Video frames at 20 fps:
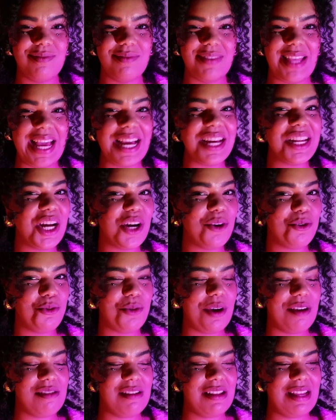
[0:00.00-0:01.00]
take it how it
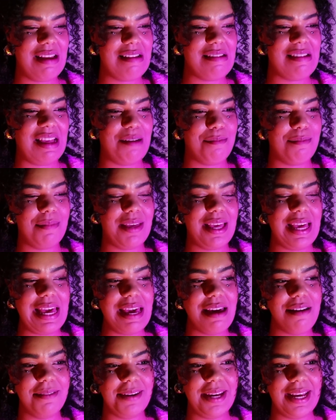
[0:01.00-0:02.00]
resonates. I'm
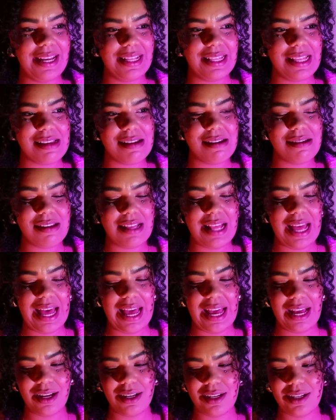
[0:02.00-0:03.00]
hearing this is
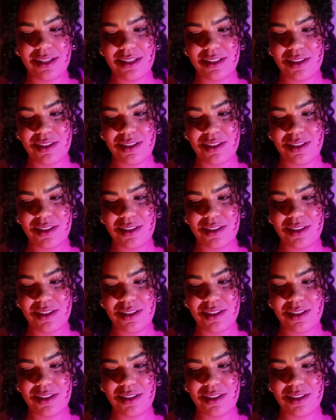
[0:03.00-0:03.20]
like